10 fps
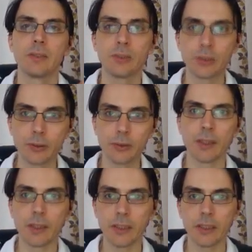to
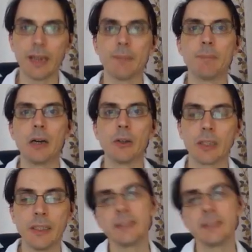learn about
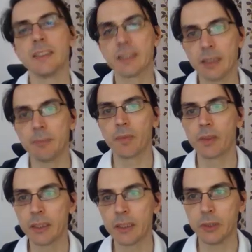a system
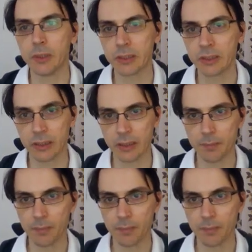that we are studying?